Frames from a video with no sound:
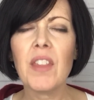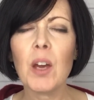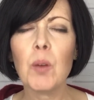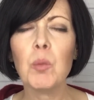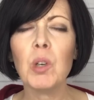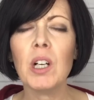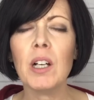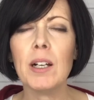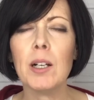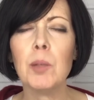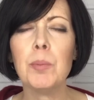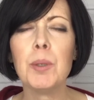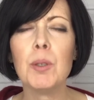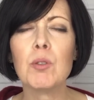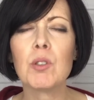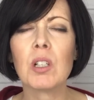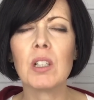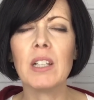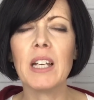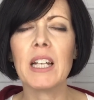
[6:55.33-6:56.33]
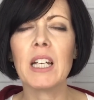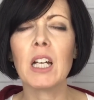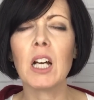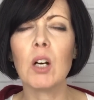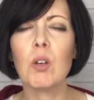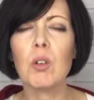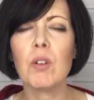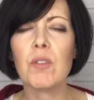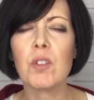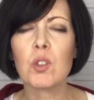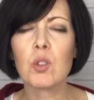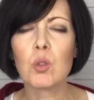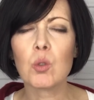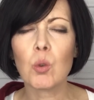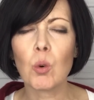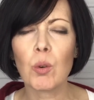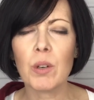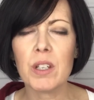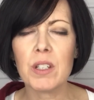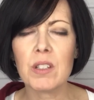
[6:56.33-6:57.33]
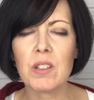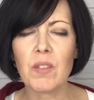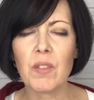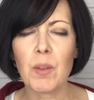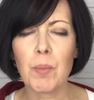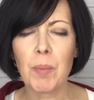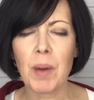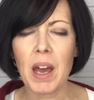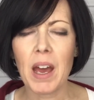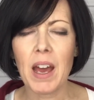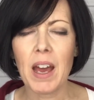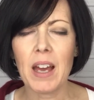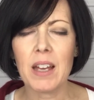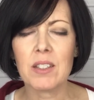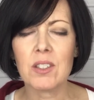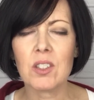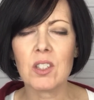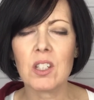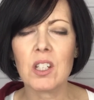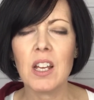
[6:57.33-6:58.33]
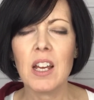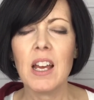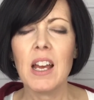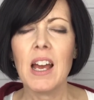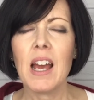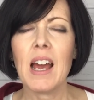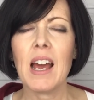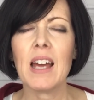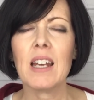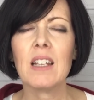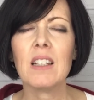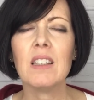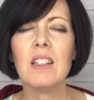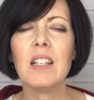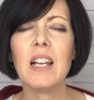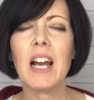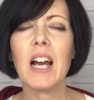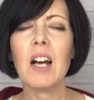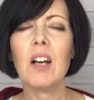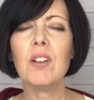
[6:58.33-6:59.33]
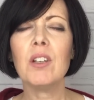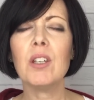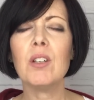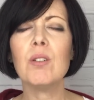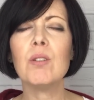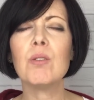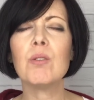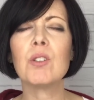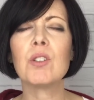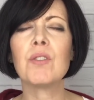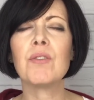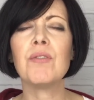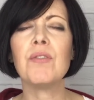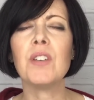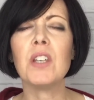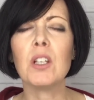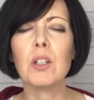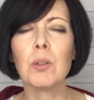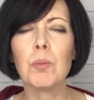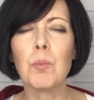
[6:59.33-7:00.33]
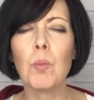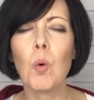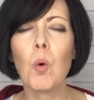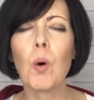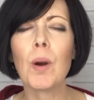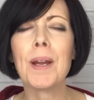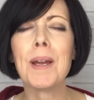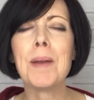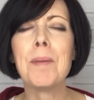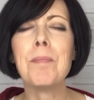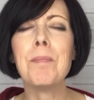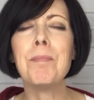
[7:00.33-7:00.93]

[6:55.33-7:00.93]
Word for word: that will help you to let go of the stories of the past and allow you to feel more